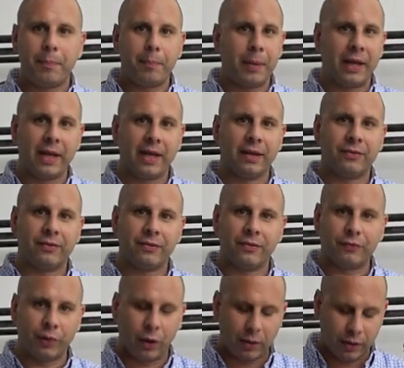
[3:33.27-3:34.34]
billions
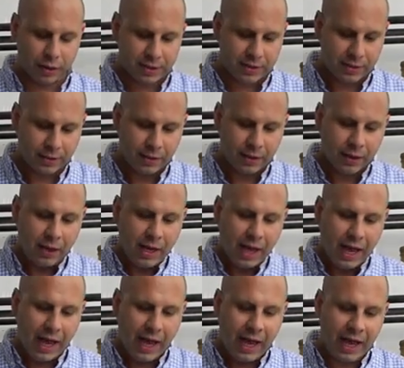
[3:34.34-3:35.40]
of dollars.